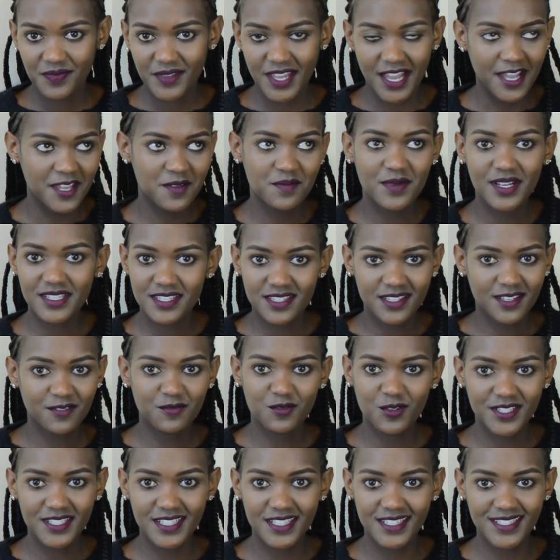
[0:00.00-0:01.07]
I imagine
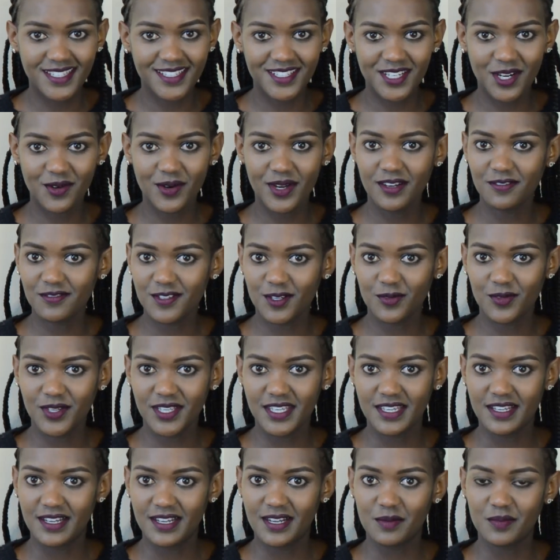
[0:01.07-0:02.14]
everyone takes a shower after
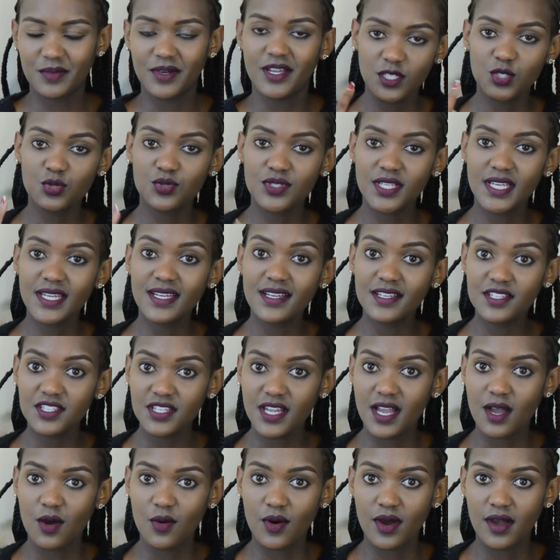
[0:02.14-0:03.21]
waking up. To take a
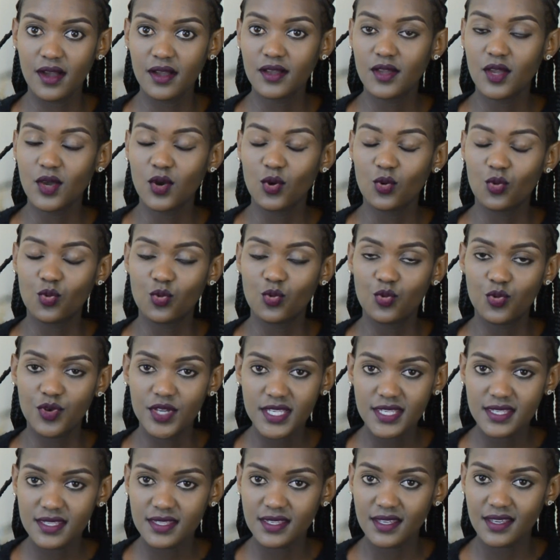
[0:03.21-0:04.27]
shower,
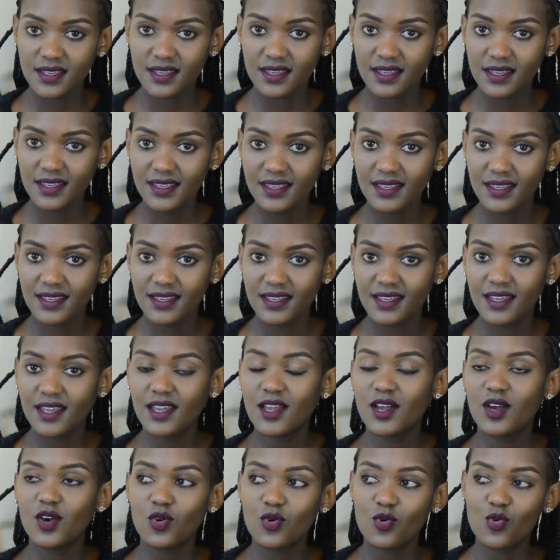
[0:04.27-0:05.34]
we say
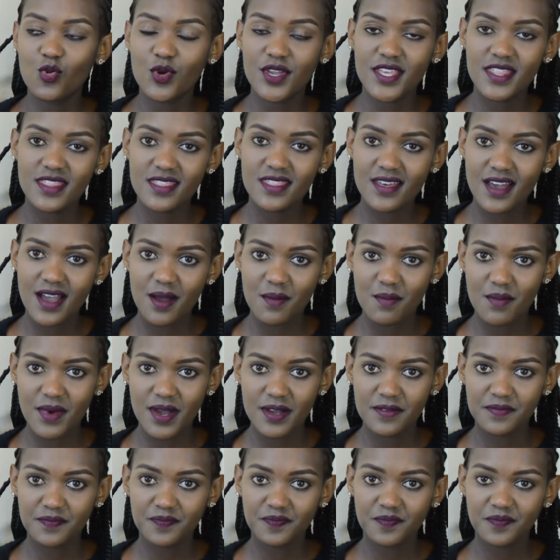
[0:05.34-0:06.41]
wedaba.